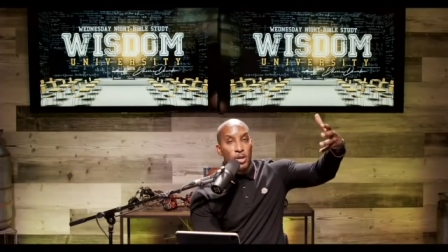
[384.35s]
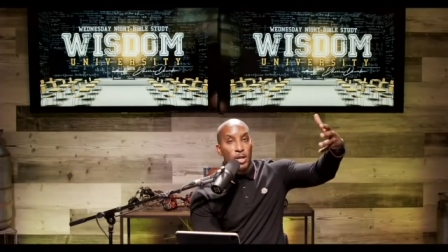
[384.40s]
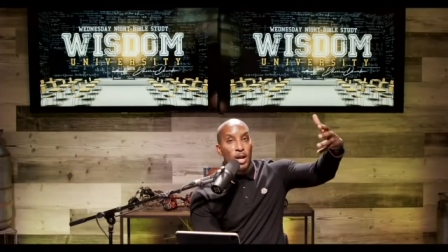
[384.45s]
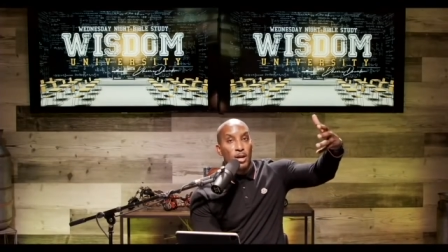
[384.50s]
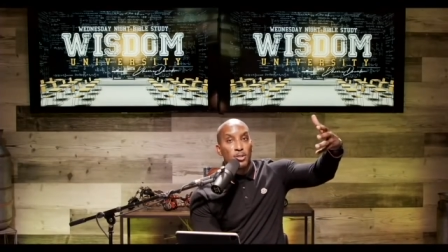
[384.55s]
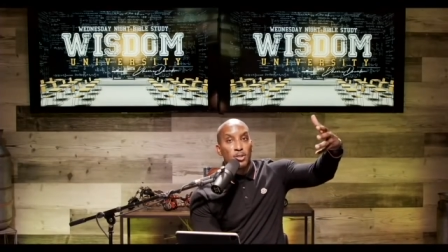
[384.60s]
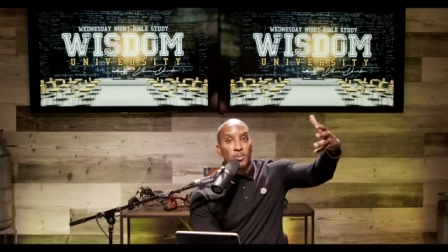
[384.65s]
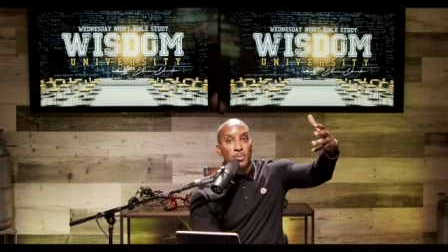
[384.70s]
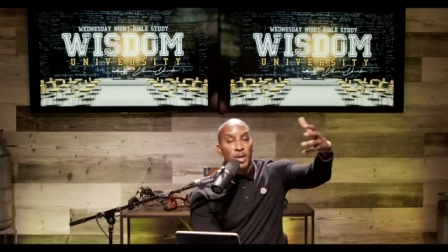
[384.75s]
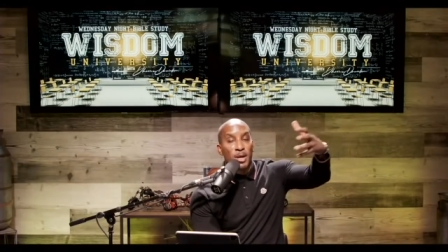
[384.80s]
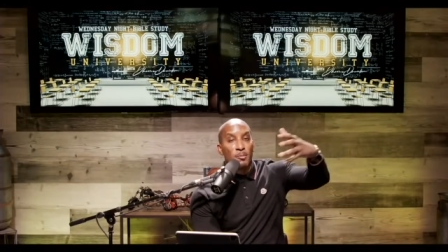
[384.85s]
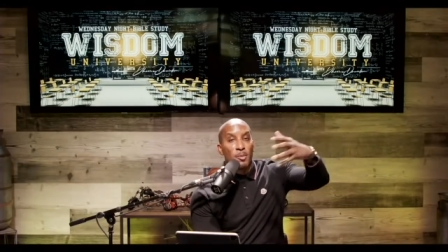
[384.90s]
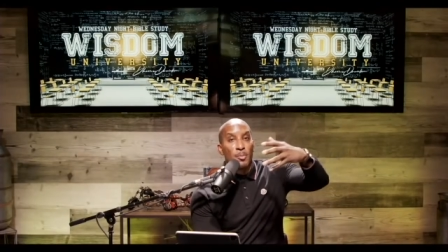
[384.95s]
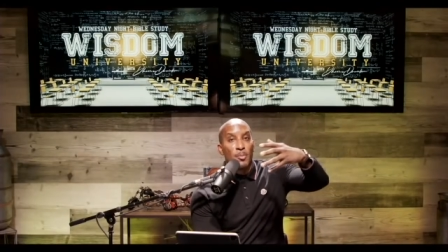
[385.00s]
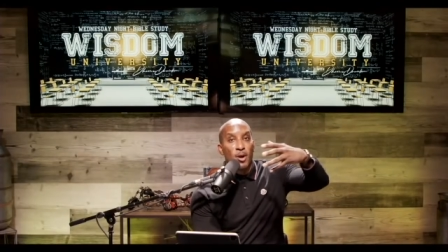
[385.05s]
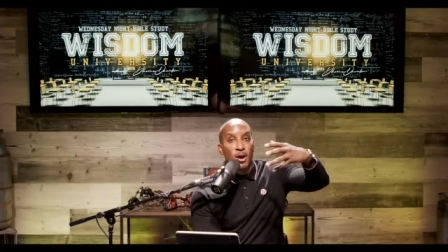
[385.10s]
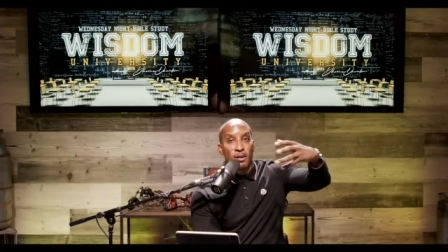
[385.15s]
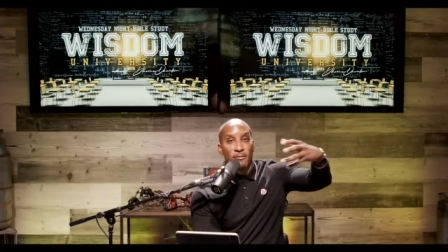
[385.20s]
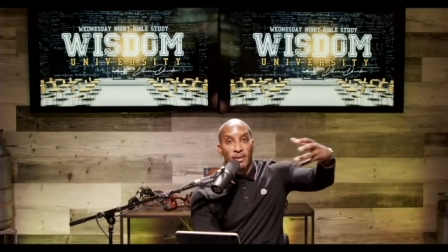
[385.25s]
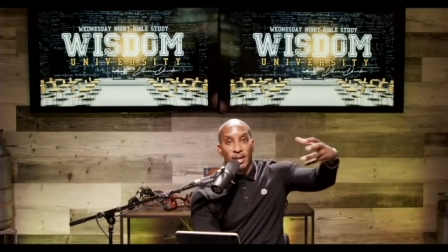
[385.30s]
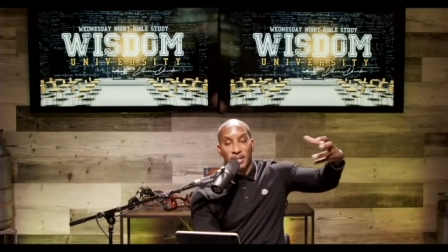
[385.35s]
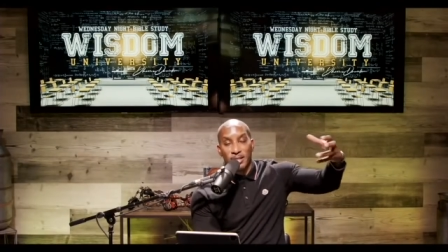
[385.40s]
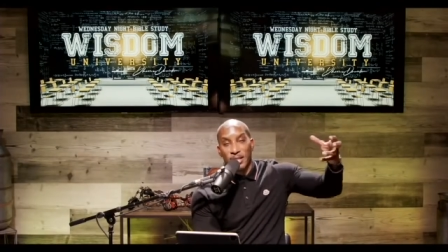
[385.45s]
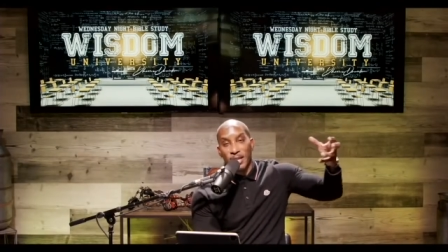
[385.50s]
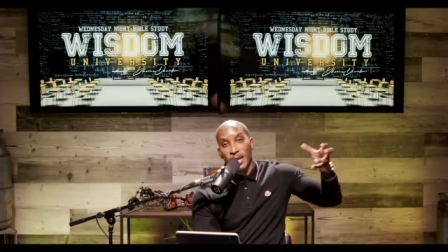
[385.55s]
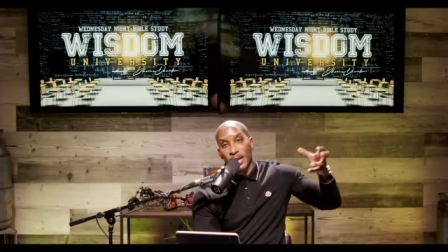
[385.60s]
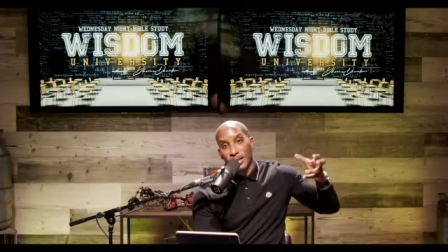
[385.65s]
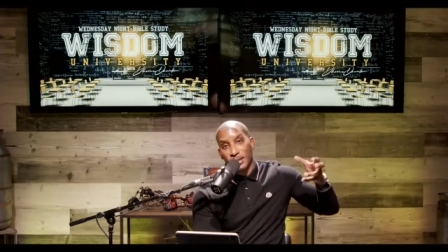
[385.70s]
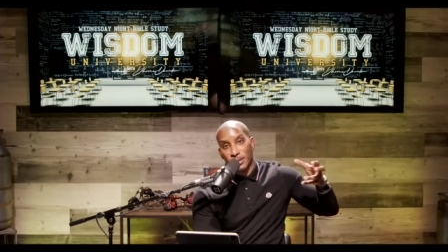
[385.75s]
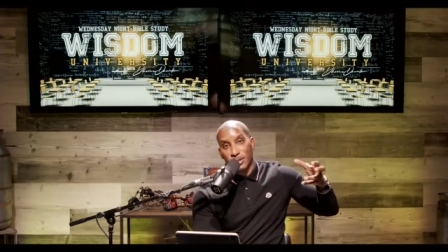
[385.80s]
can also become a part of our
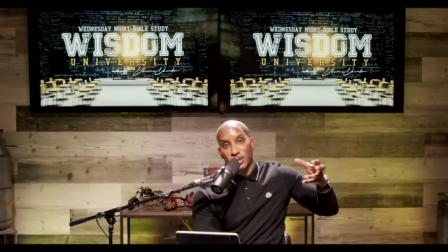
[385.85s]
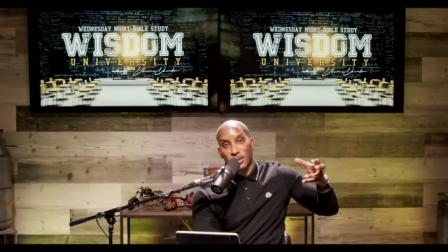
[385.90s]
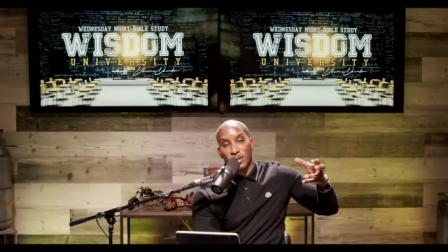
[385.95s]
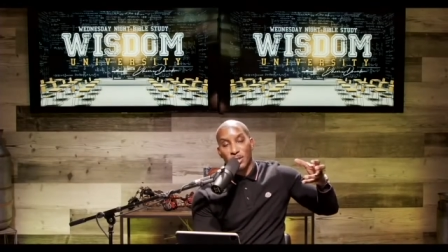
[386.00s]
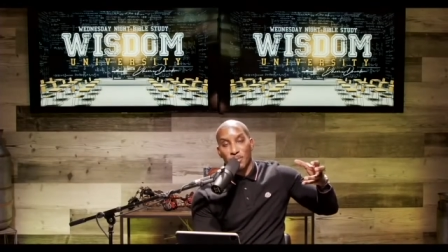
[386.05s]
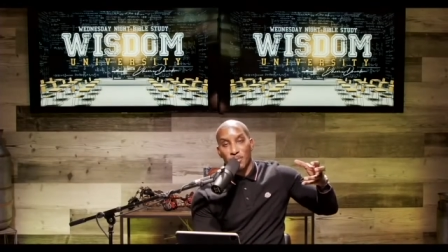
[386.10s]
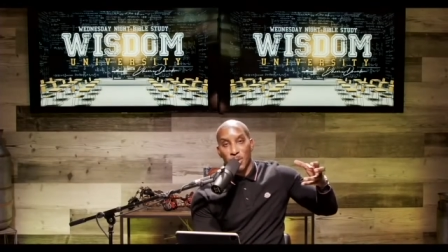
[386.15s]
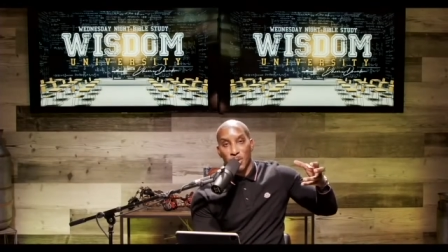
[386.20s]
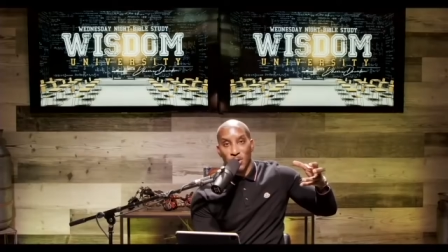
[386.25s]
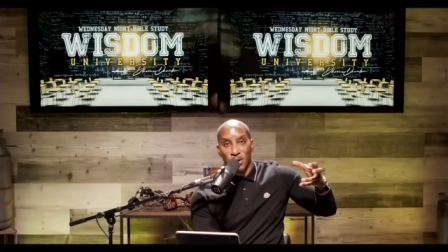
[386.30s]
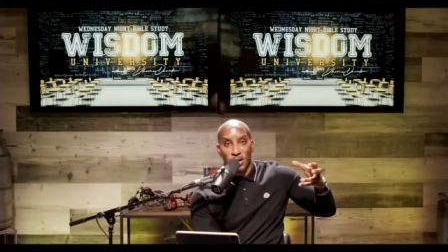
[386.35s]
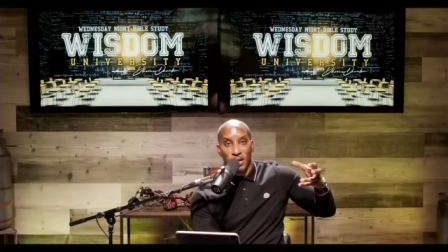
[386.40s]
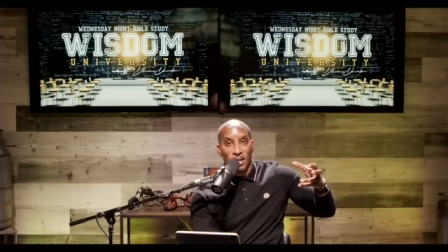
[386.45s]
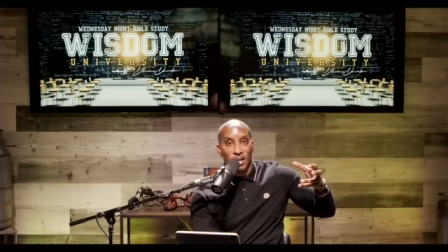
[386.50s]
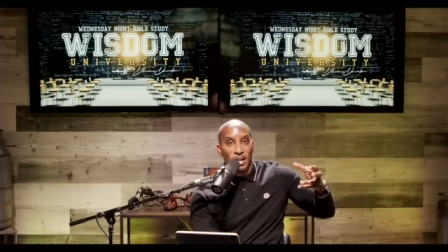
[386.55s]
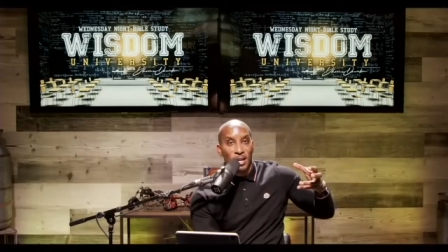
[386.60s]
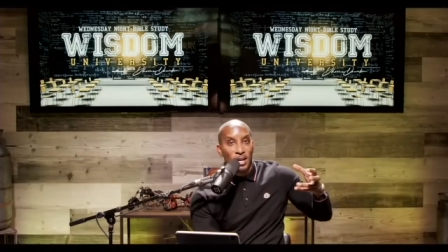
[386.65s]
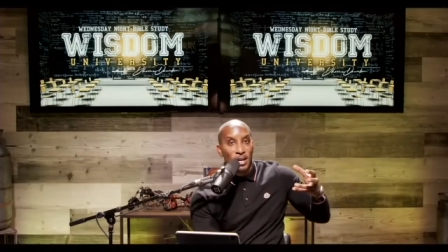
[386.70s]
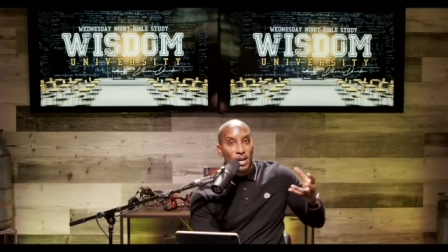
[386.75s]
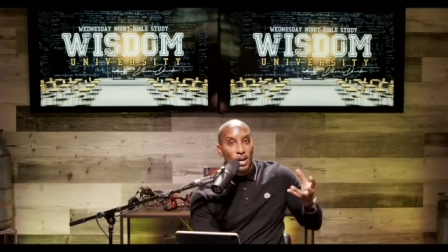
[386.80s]
text community